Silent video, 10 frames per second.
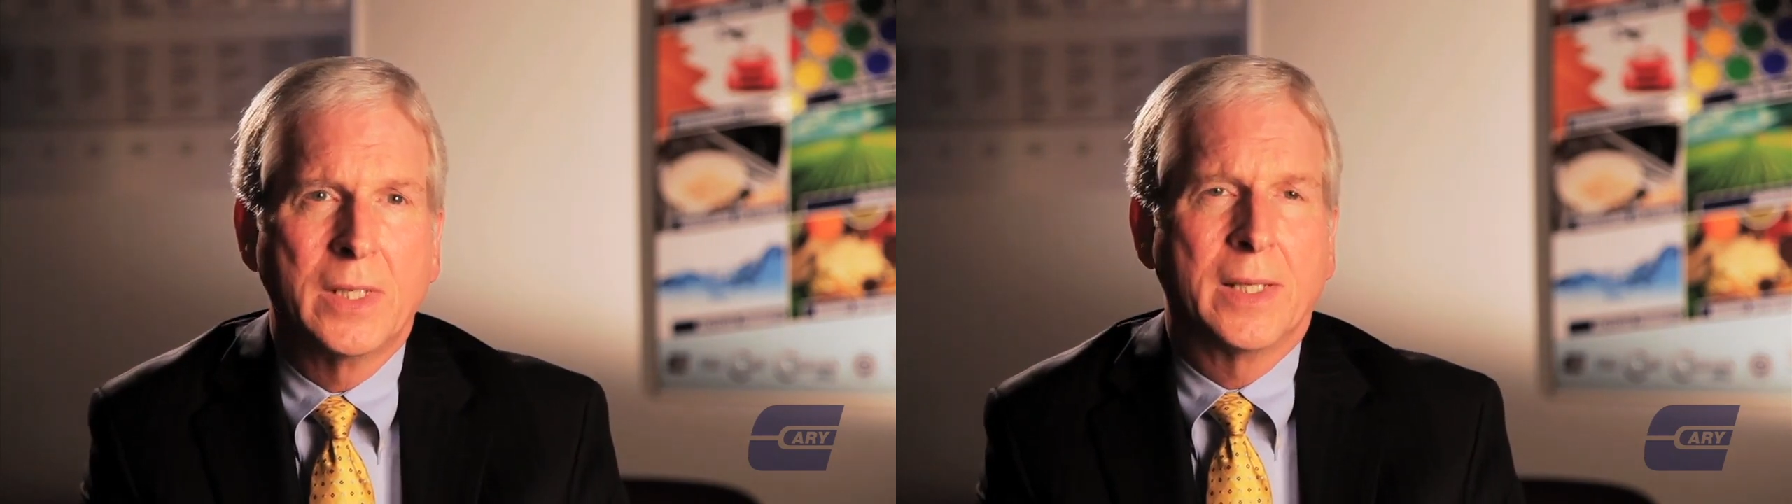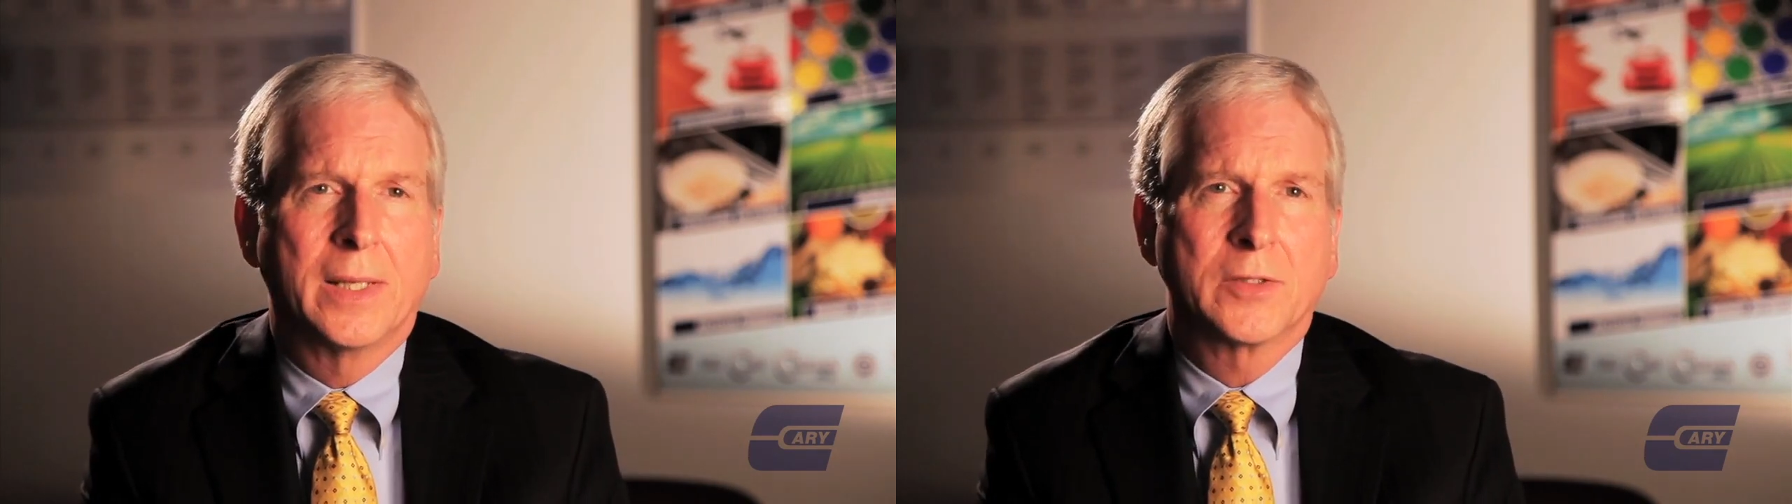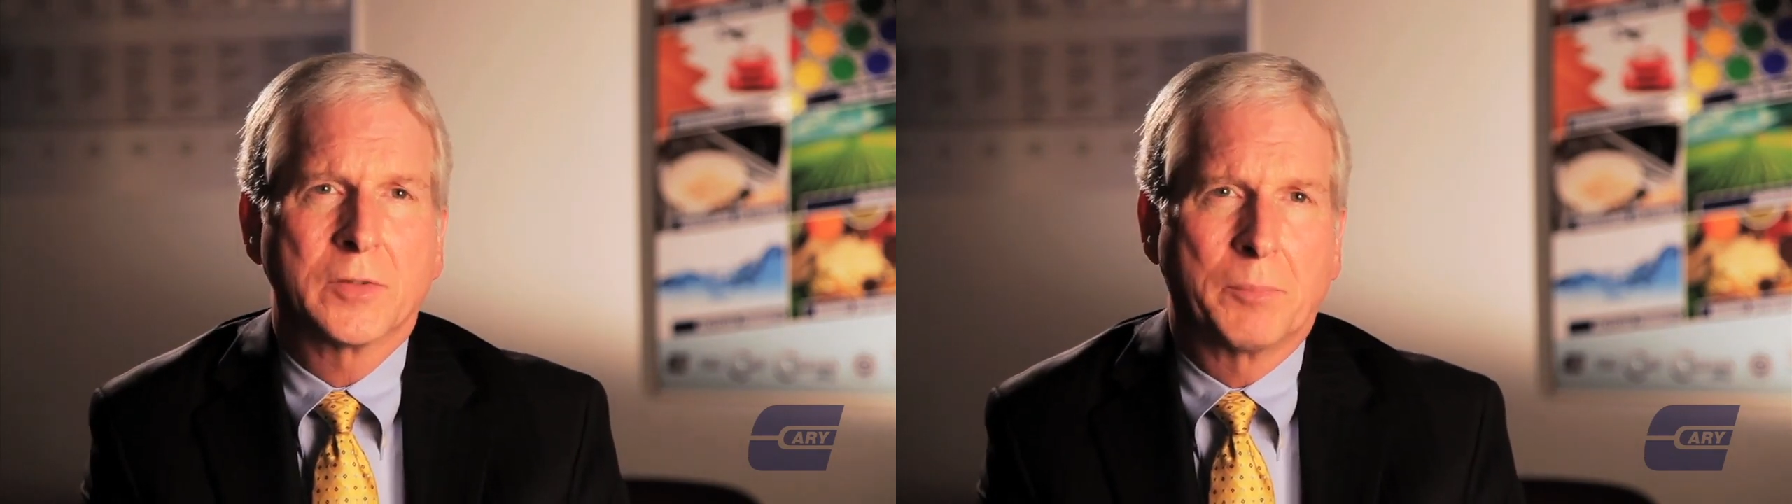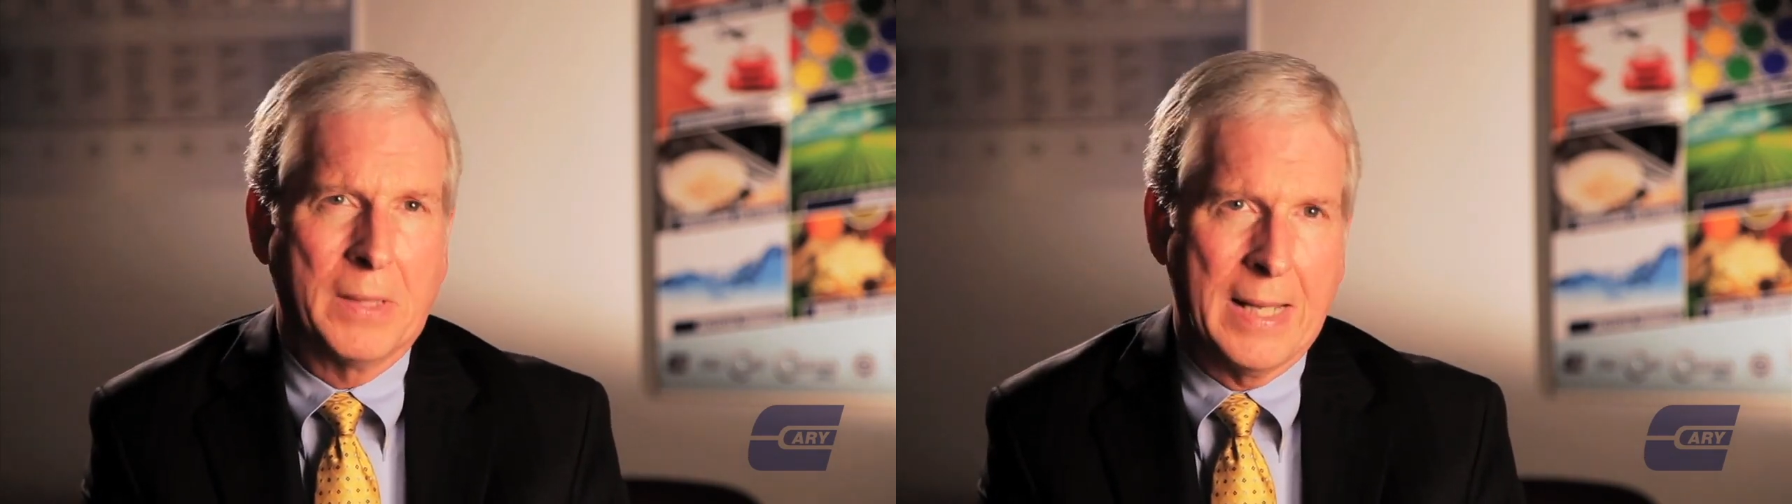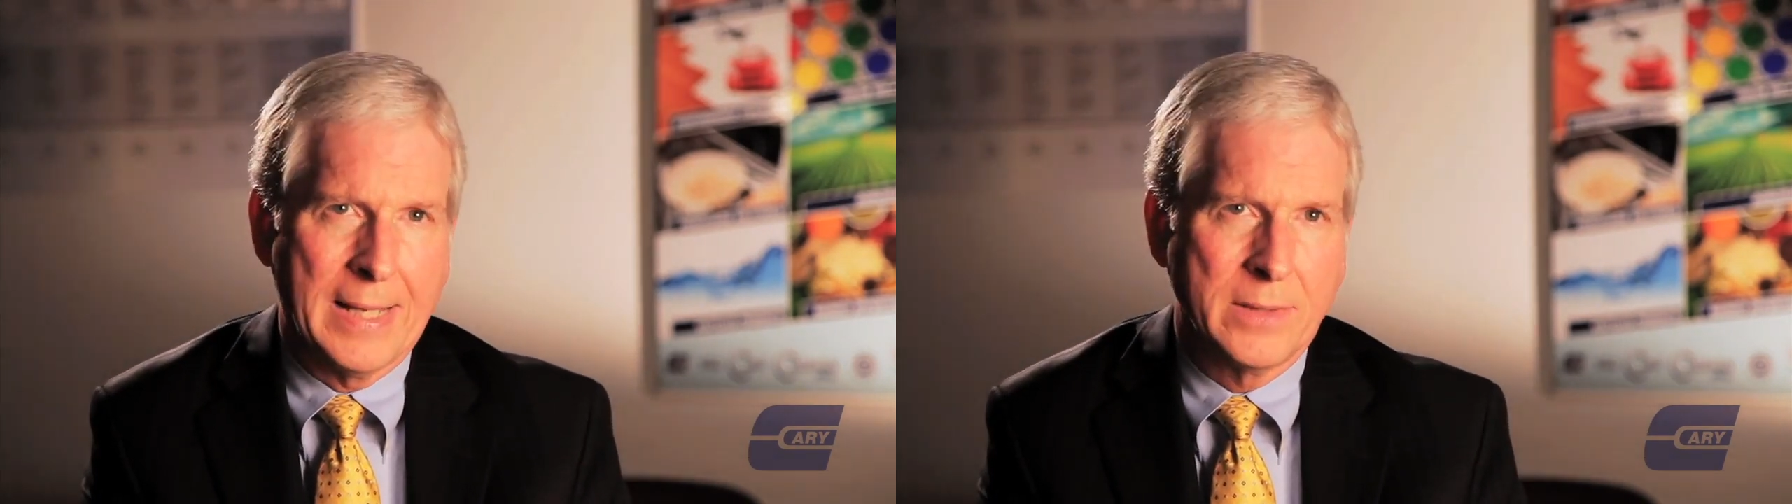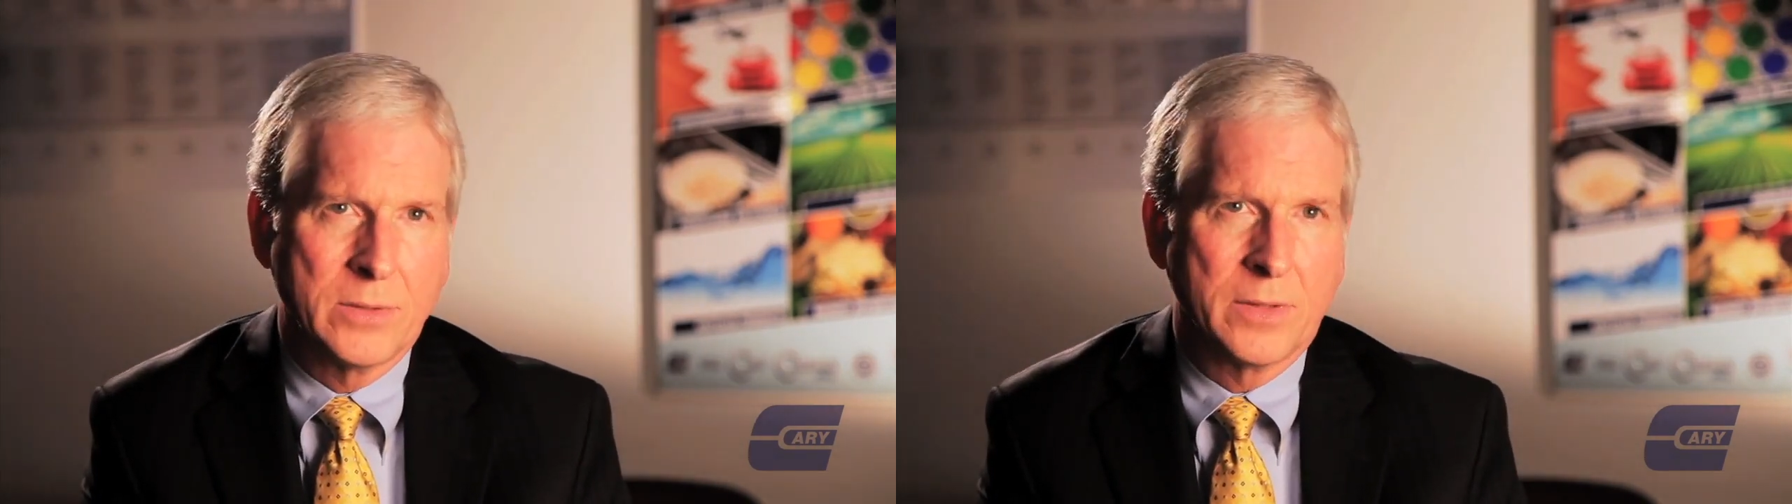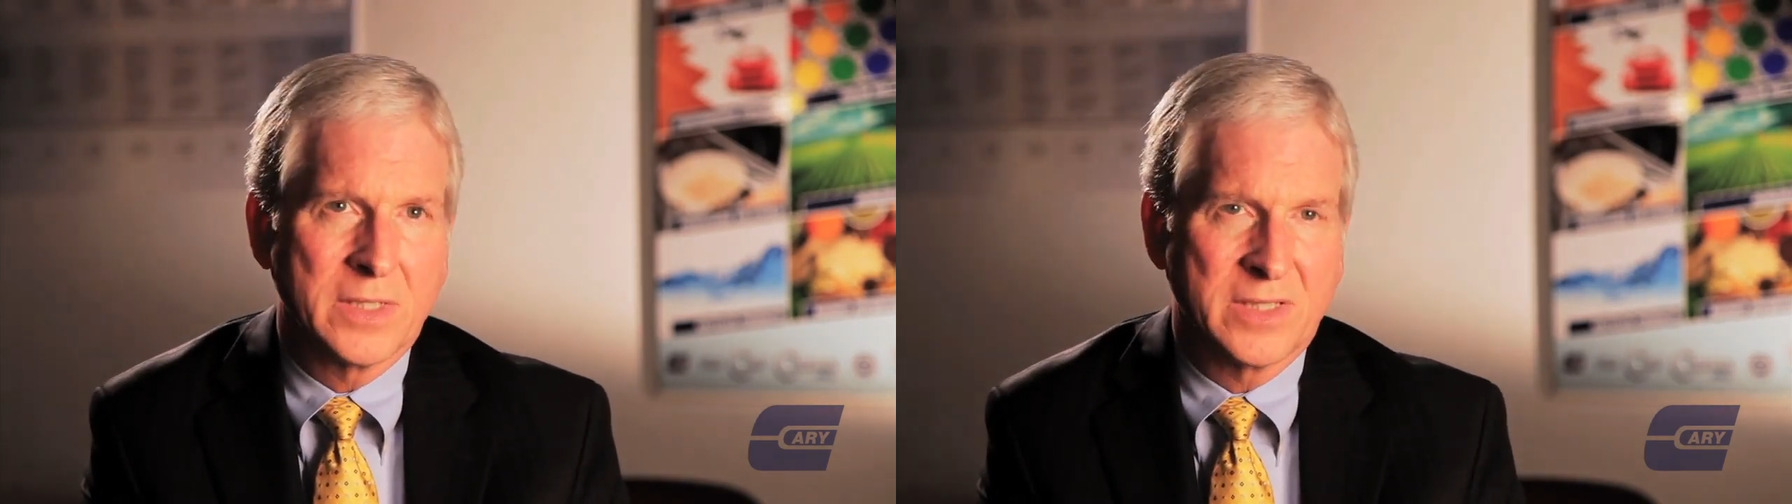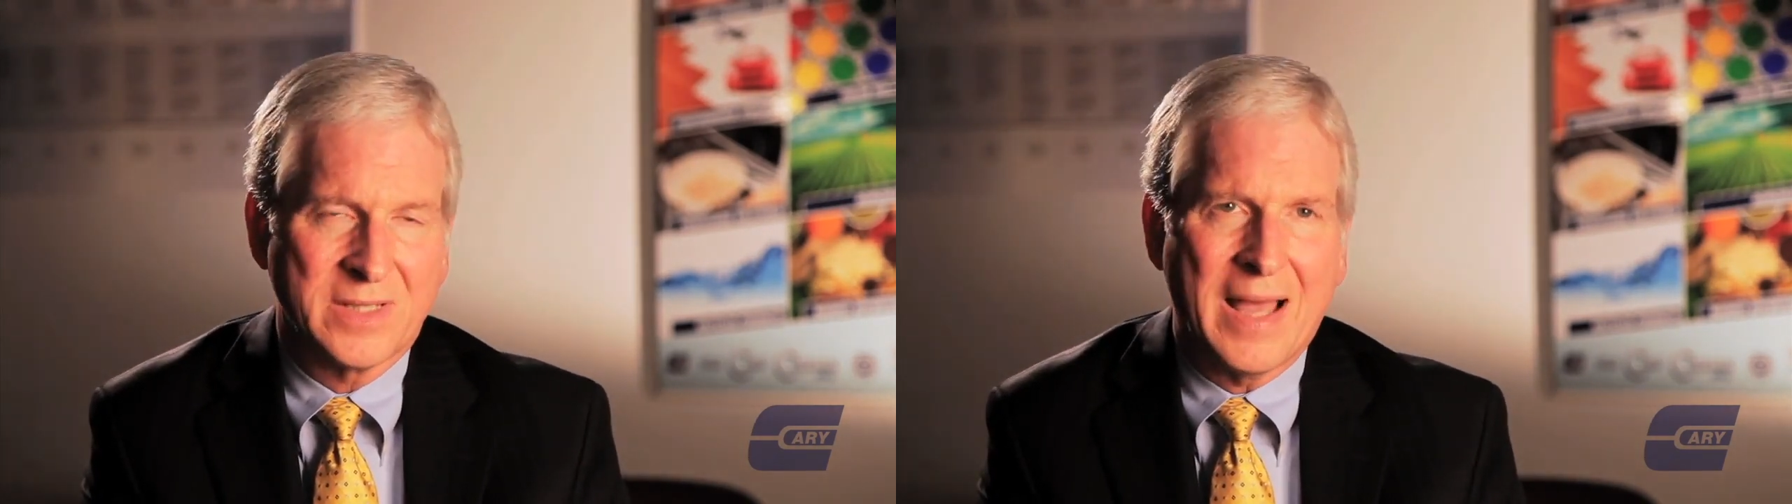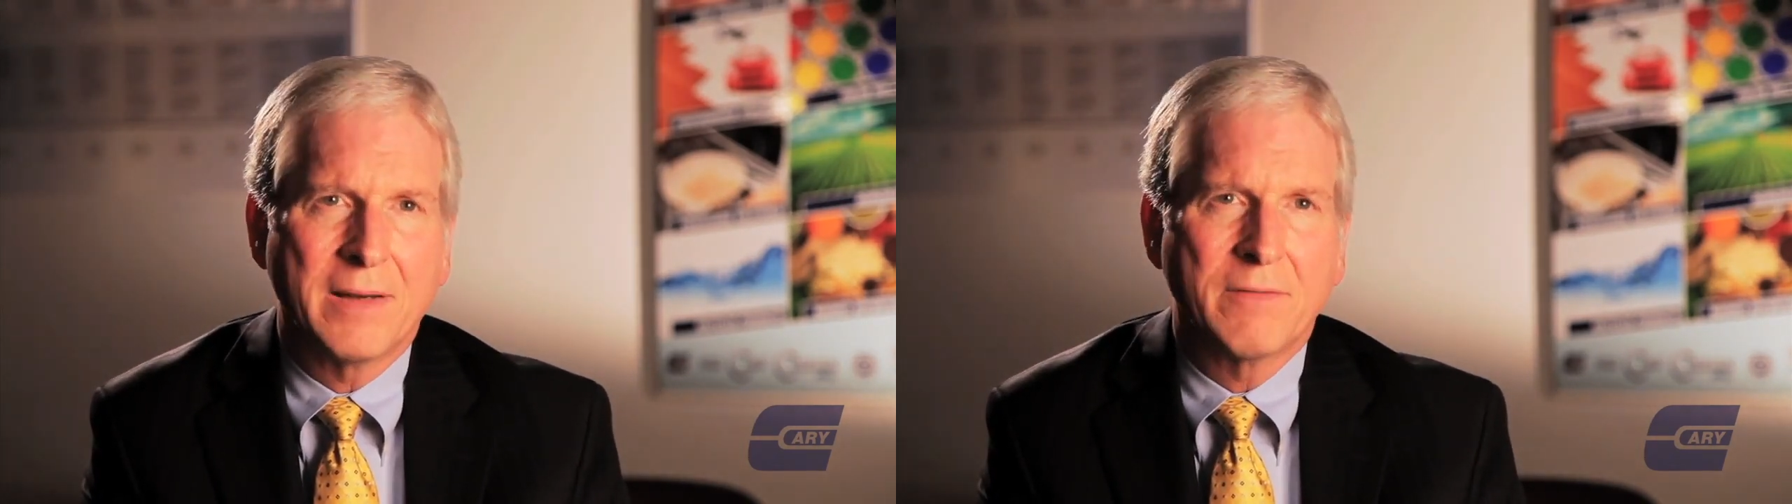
and it's applied to the side of the